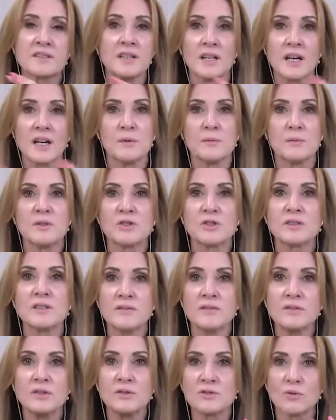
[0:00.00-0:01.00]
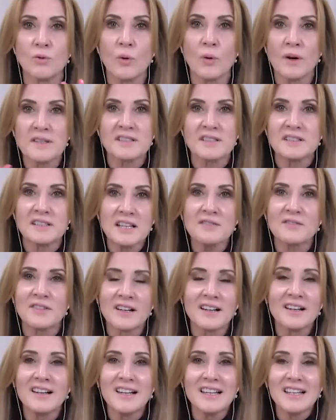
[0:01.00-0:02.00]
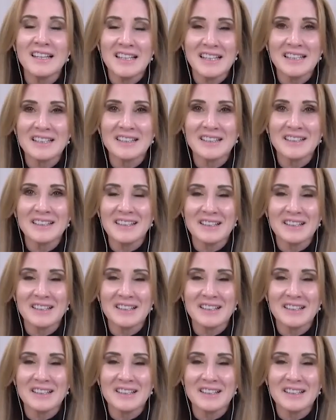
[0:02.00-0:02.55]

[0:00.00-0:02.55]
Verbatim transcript: I mean, we should never use always and never in,